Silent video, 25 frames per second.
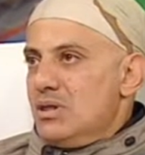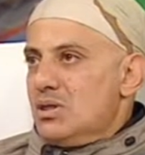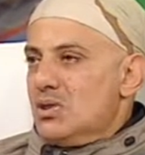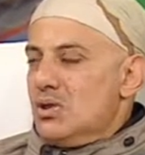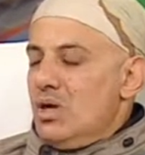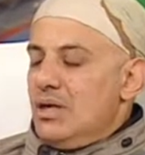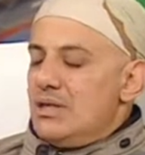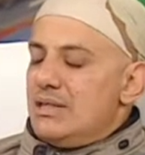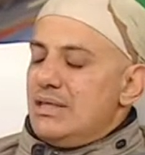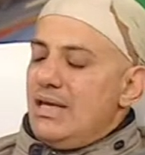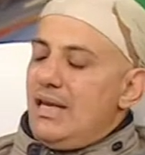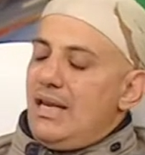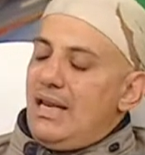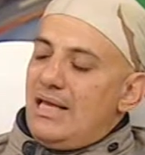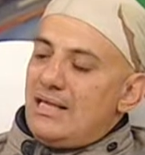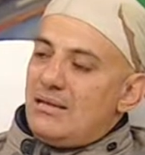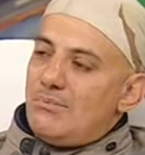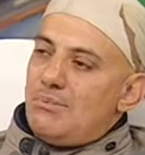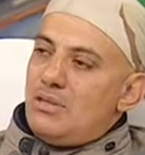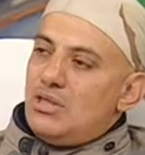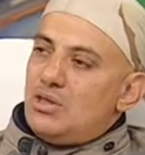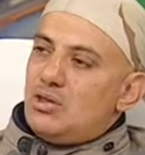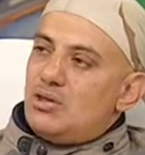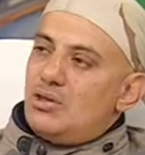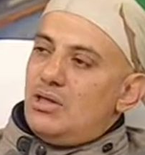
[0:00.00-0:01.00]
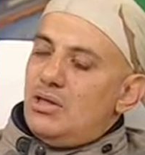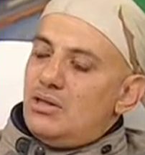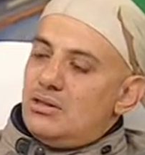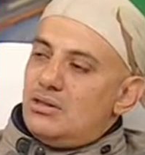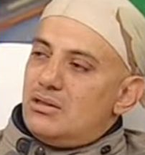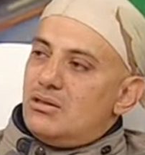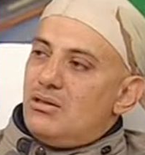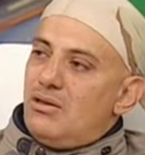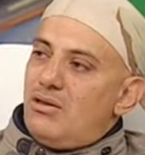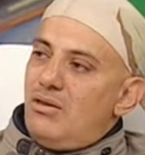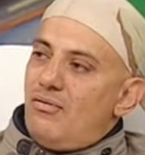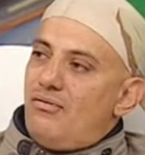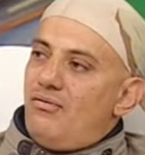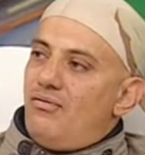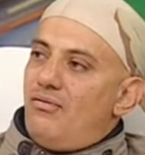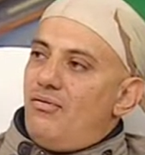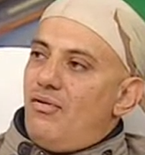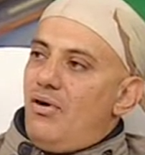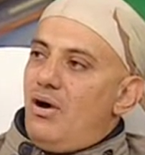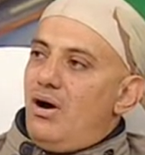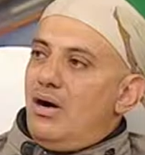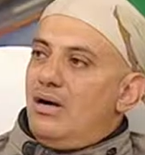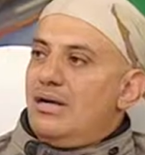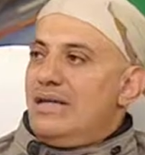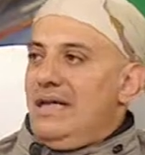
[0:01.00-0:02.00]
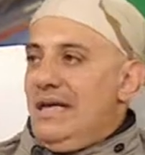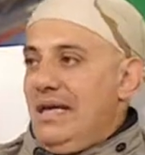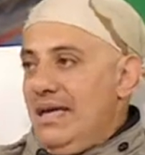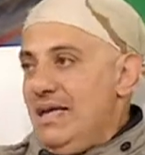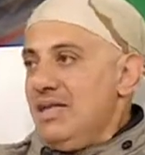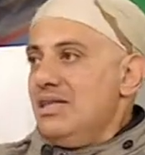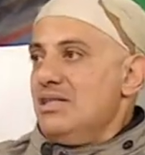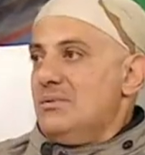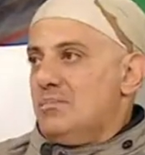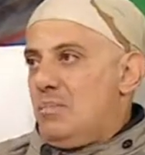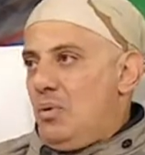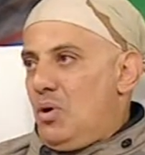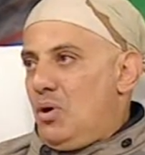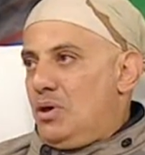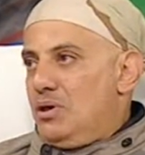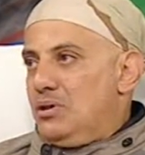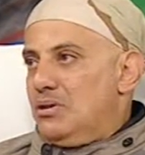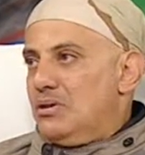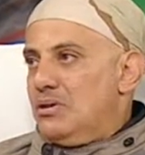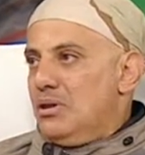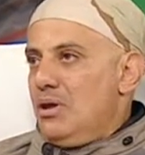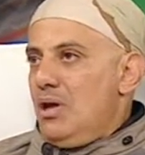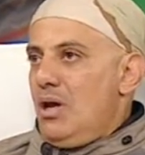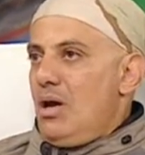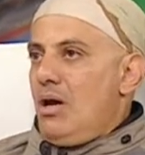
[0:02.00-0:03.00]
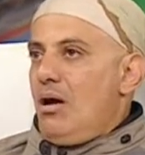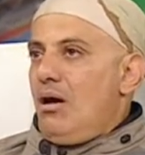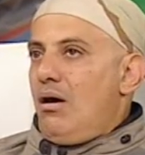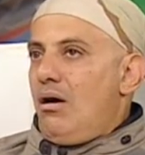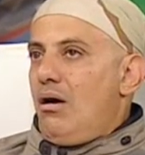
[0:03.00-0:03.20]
So I say, let me touch to the, the east. far east point. Mm -hmm.